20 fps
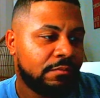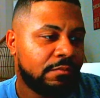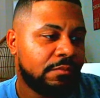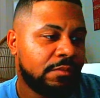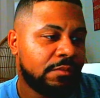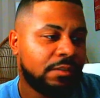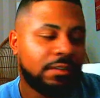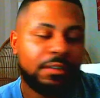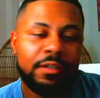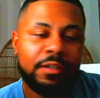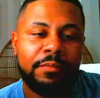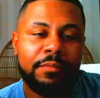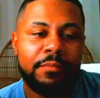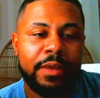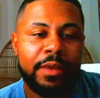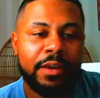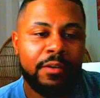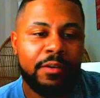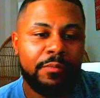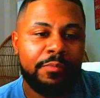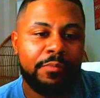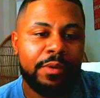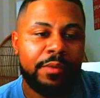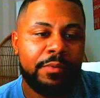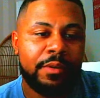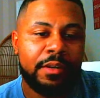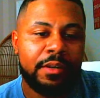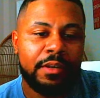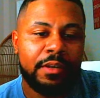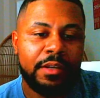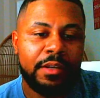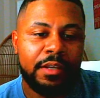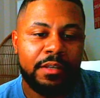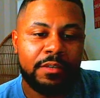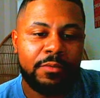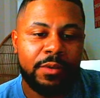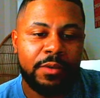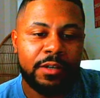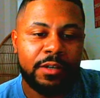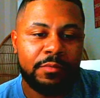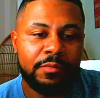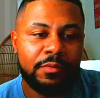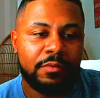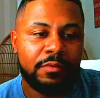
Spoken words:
So Michael Pittman, he's questionable.